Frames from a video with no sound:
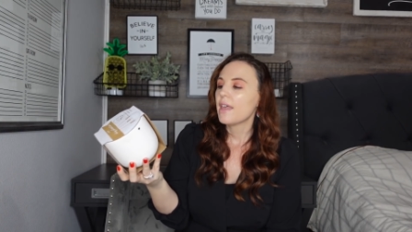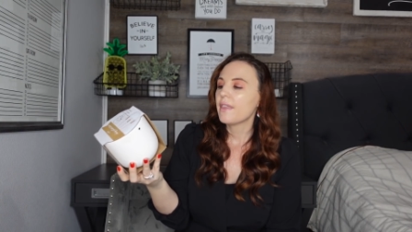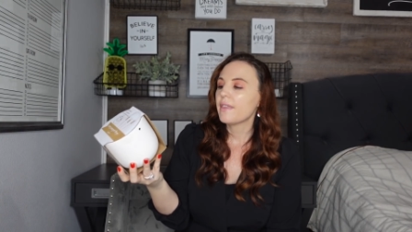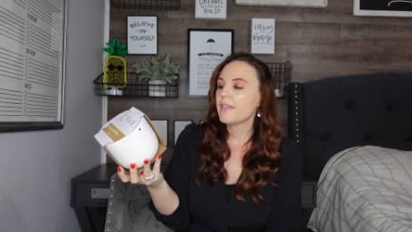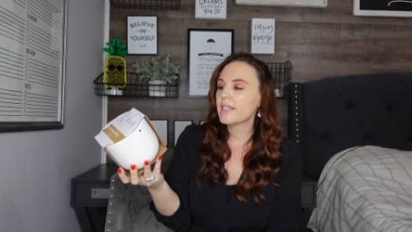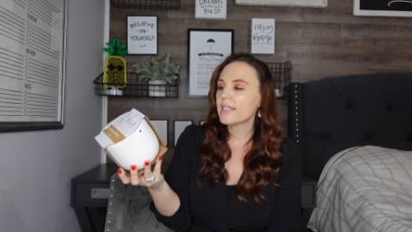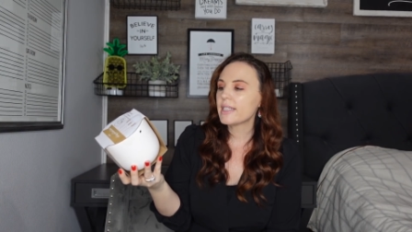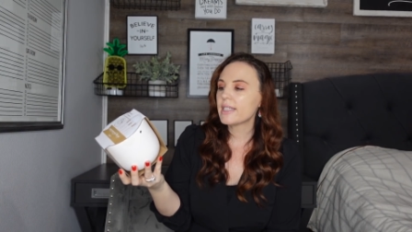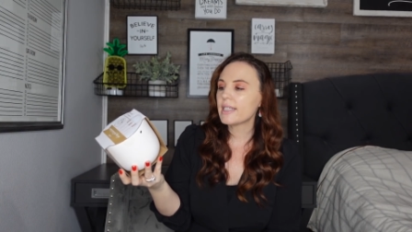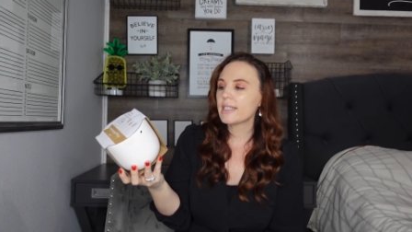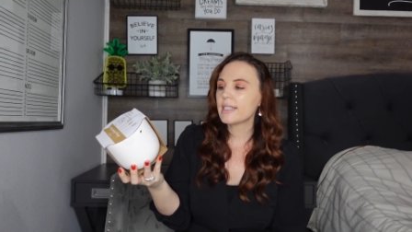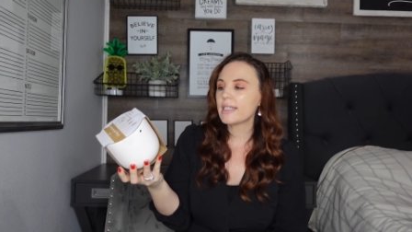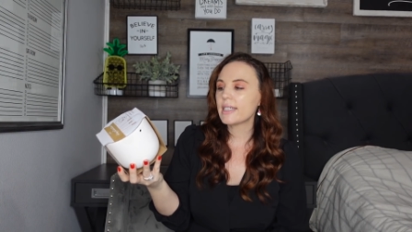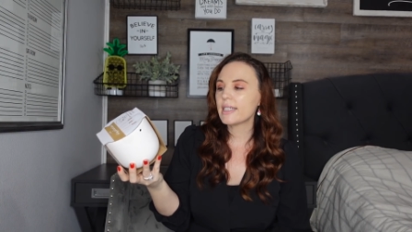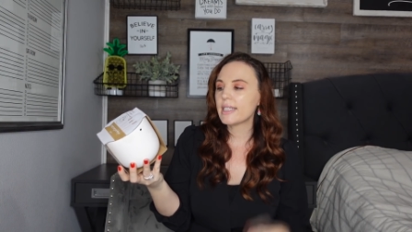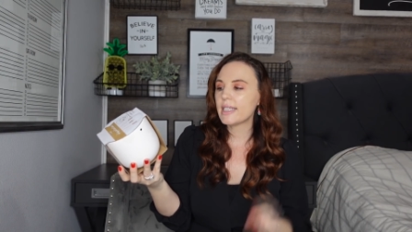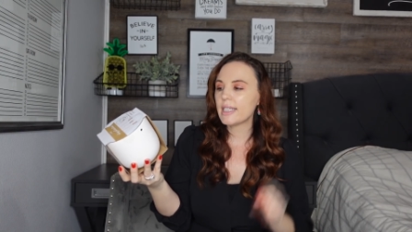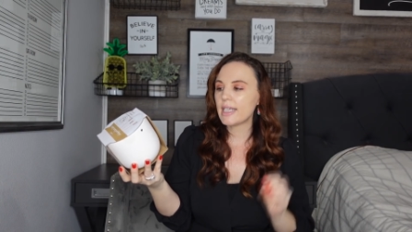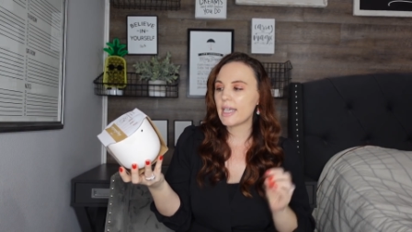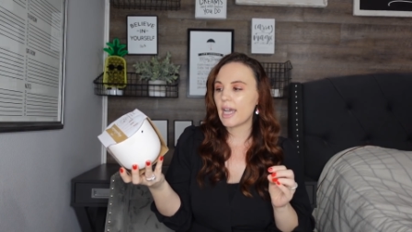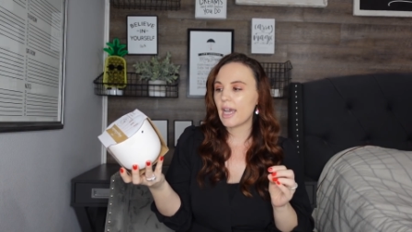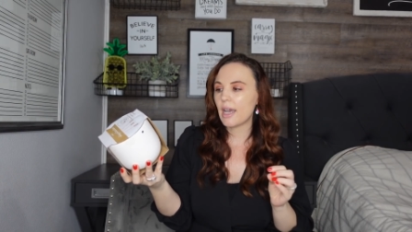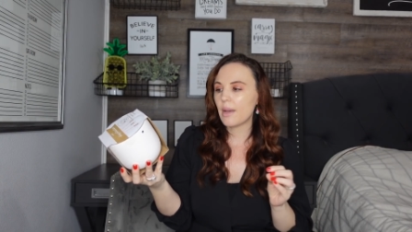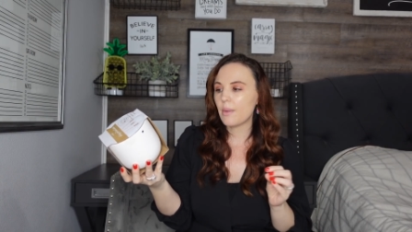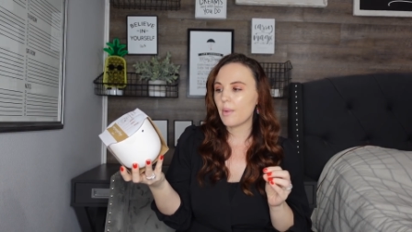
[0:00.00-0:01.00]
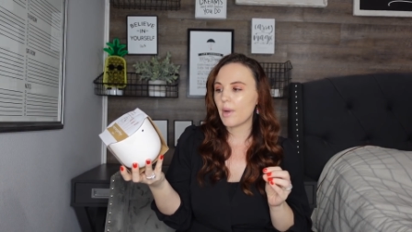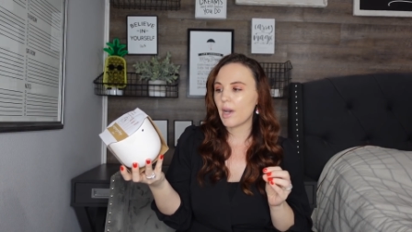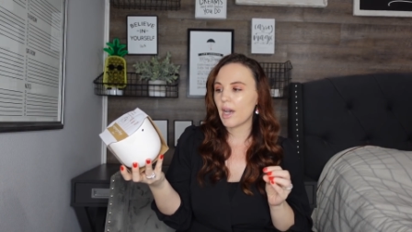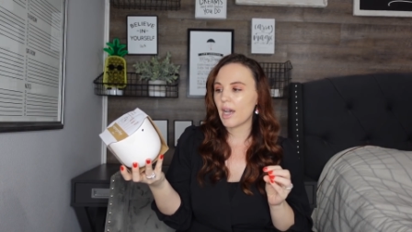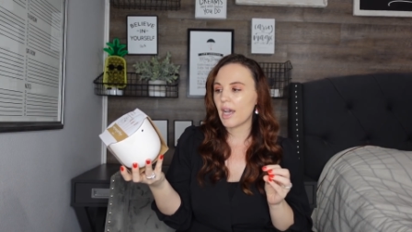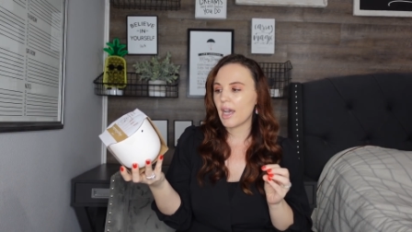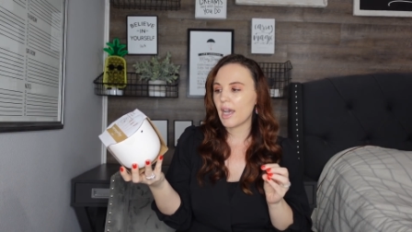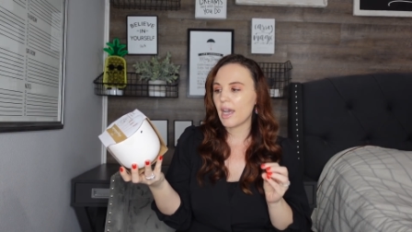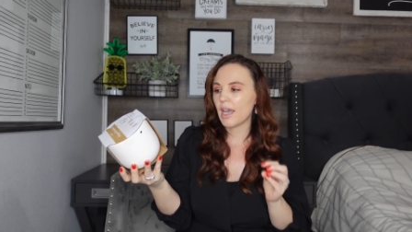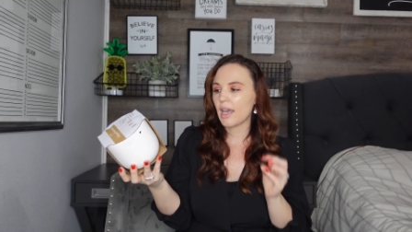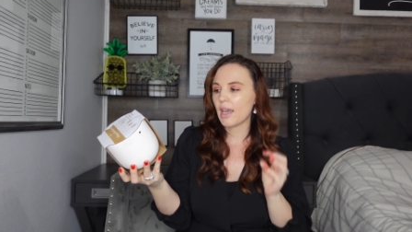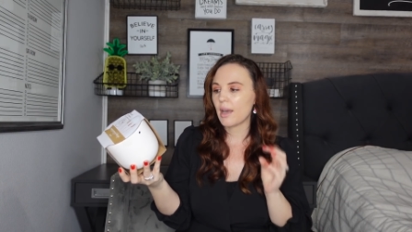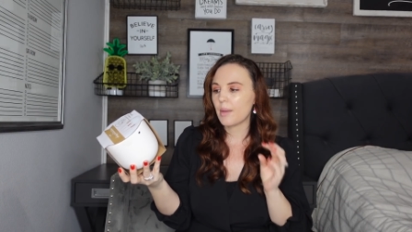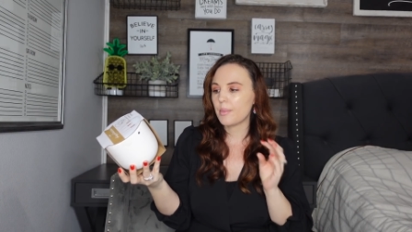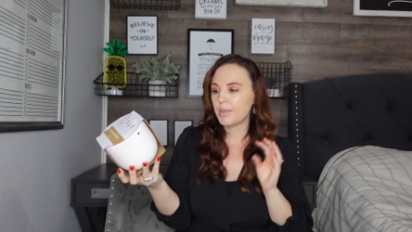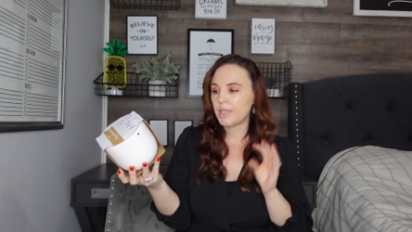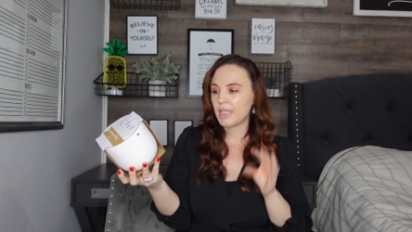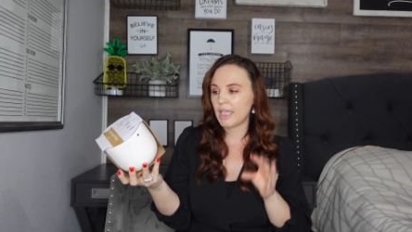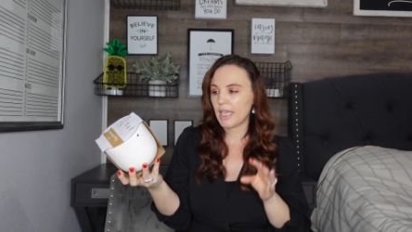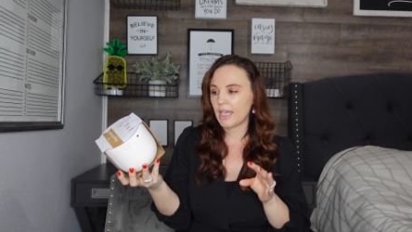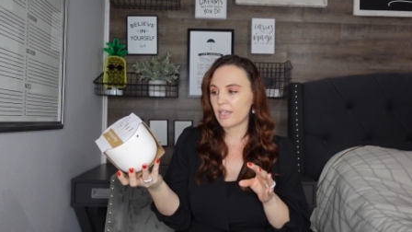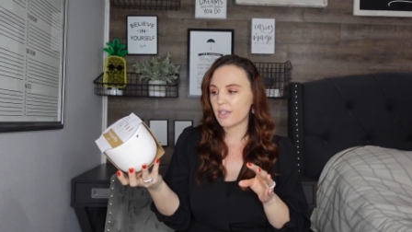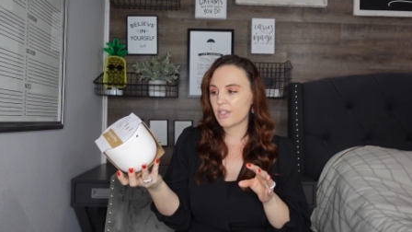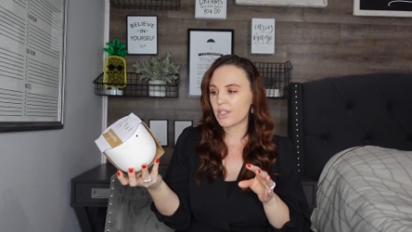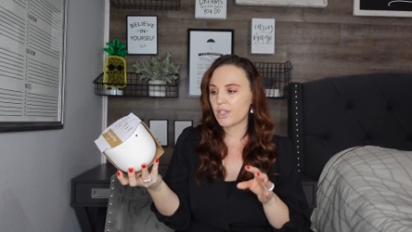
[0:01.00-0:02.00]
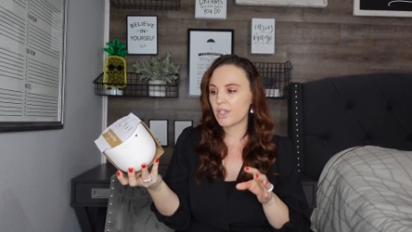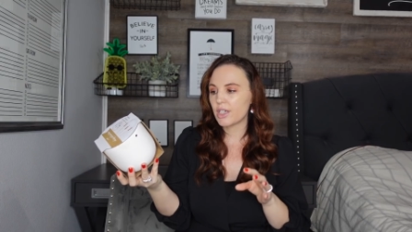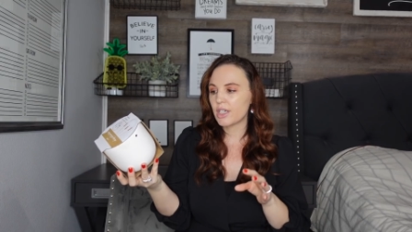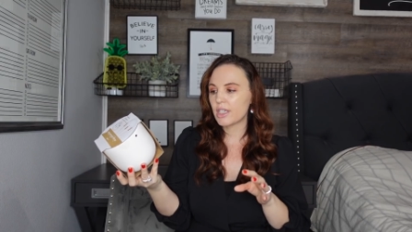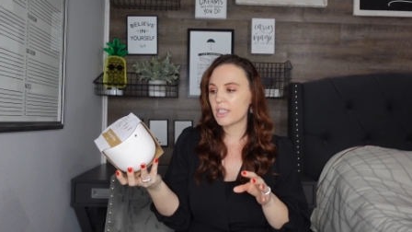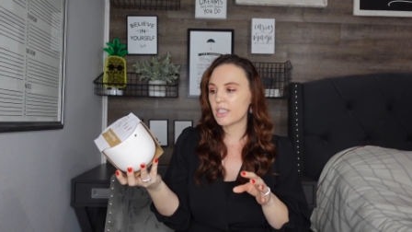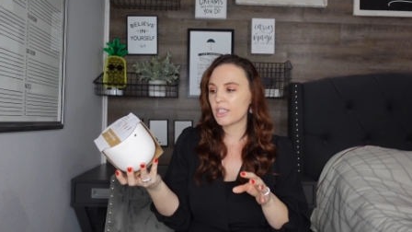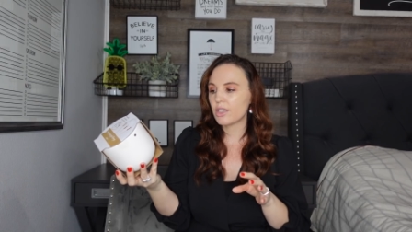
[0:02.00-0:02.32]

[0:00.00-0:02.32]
This is a DIY planter.